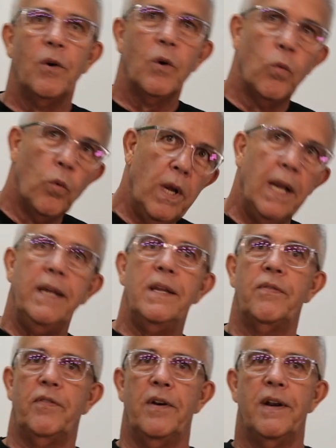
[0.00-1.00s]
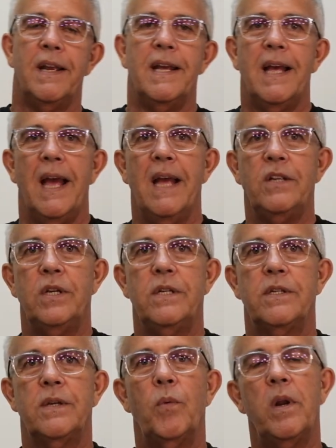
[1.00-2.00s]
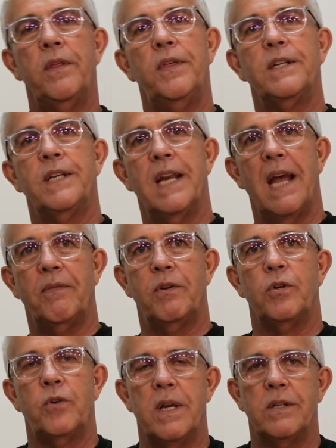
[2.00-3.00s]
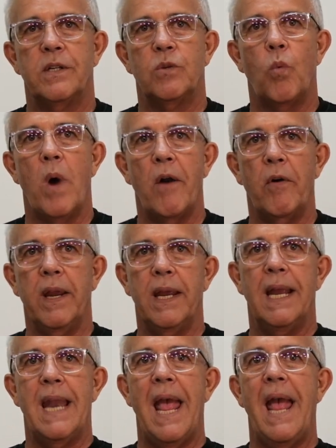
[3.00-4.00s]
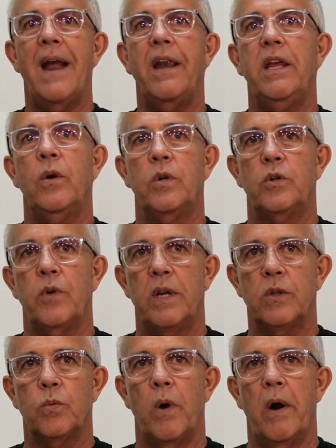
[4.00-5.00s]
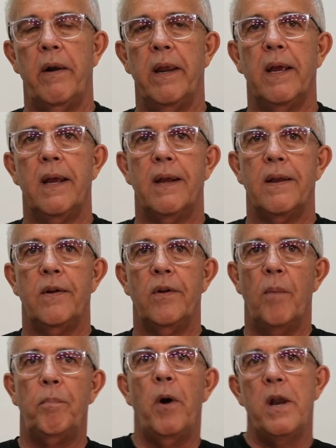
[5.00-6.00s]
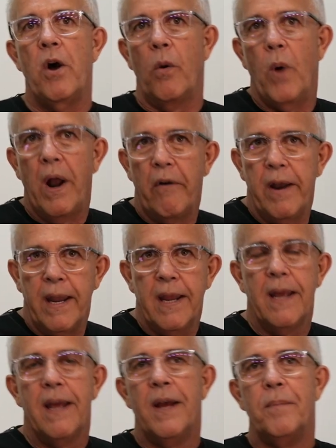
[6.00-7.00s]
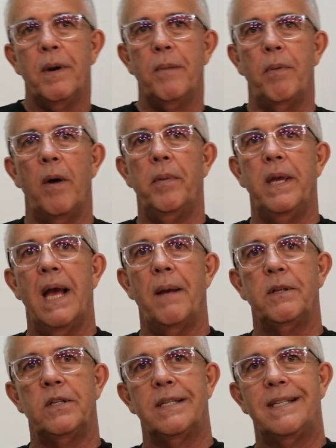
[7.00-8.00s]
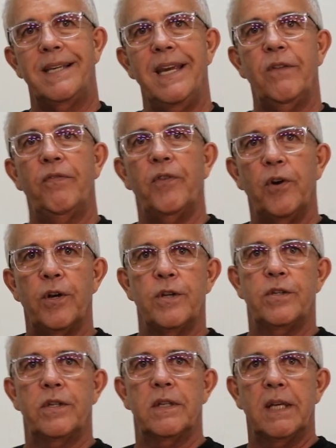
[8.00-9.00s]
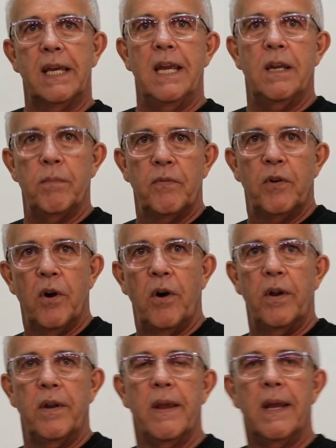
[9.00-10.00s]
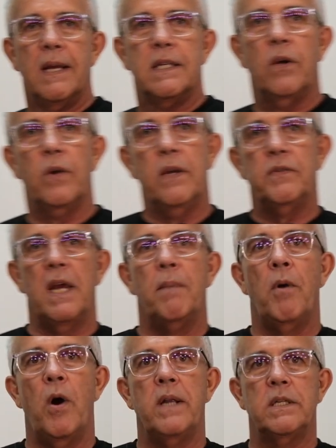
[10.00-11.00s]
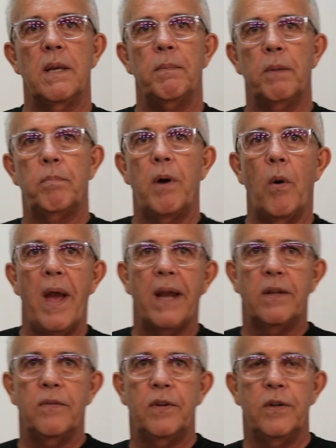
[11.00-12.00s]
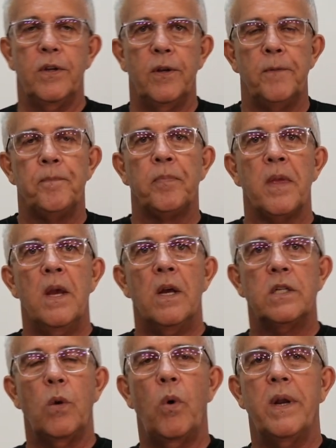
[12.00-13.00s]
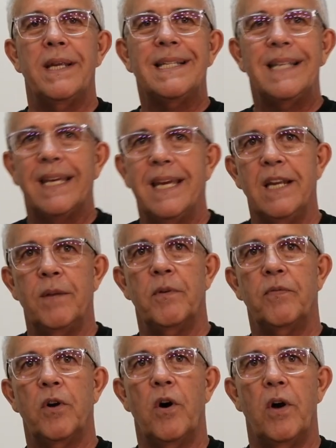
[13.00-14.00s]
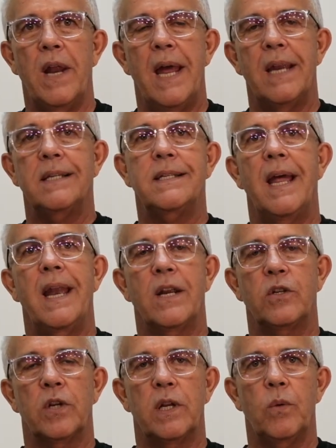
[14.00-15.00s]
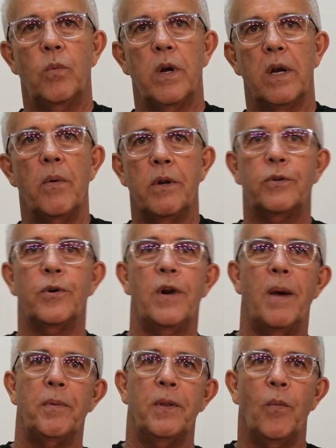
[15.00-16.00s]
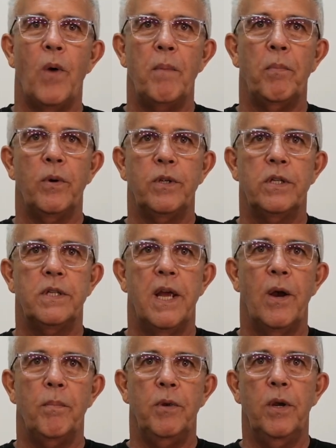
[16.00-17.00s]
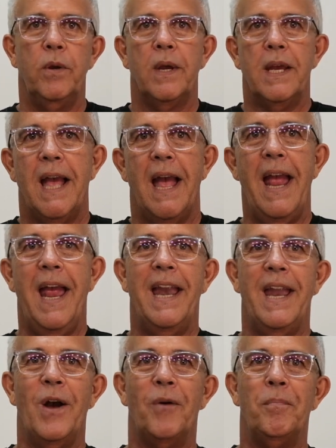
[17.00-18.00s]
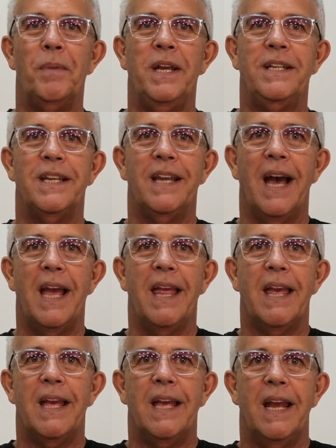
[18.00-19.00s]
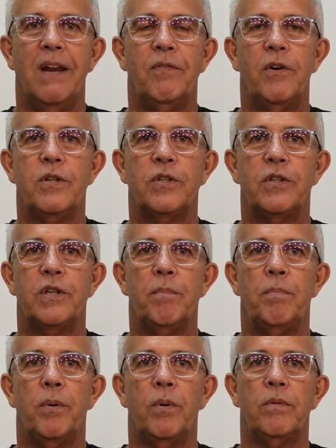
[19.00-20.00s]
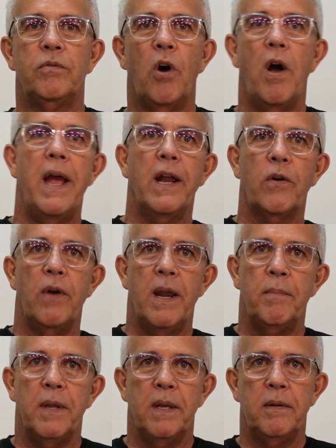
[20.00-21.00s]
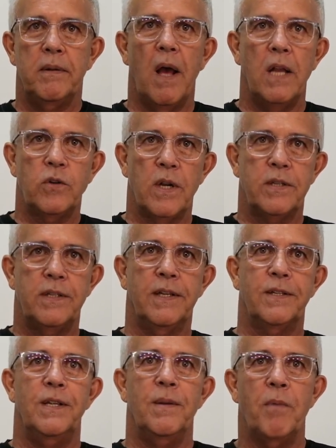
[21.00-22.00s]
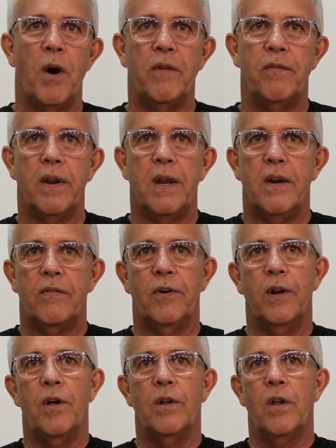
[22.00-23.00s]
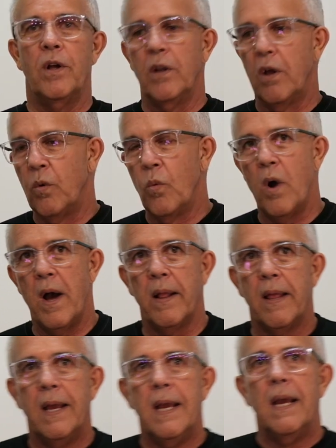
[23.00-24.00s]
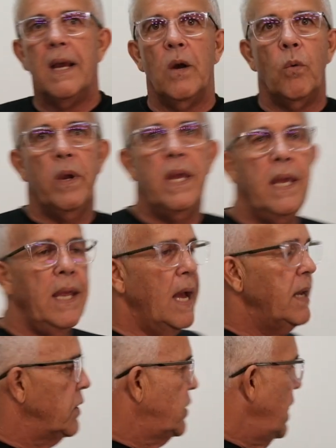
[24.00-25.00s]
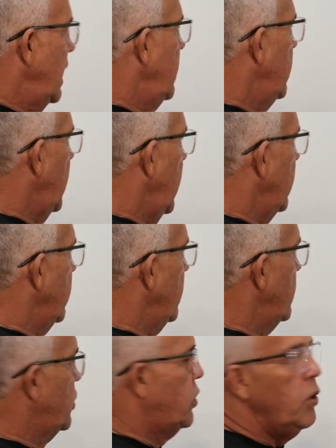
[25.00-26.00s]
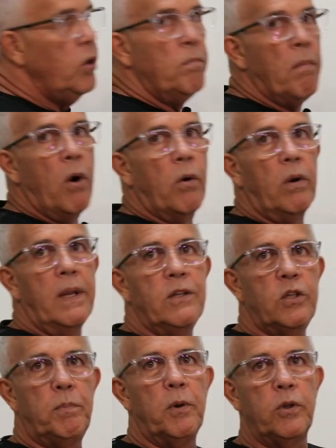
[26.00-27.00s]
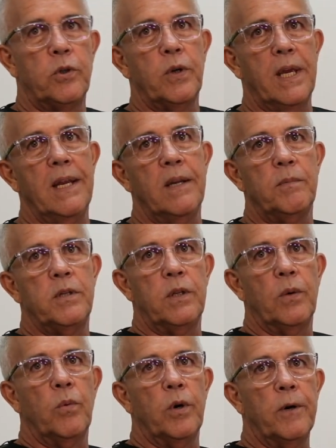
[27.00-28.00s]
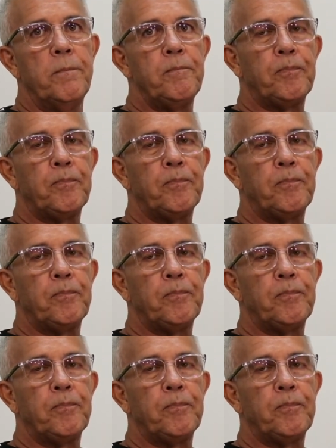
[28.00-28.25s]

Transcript: really different. And Jesus said, one of the things you're going to have to address is worry. And how do you address worry? Not by not worrying, but by being able to seek first the kingdom of God. So it gives our mind something proactive to do. So what is the kingdom of God? How does that actually work? I want to draw it up on the whiteboard just to help you and help me today in a very simple diagram that I trust sticks in your mind for a long, long, long while. We understand that there's two moral and spiritual kingdoms in the world